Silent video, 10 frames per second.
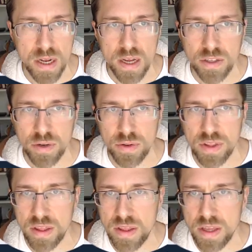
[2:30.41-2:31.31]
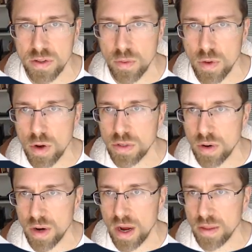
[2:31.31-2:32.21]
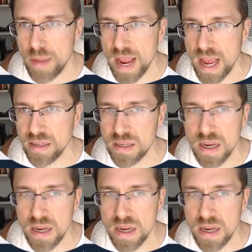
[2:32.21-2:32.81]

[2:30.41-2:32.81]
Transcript: So the rows are on the bands.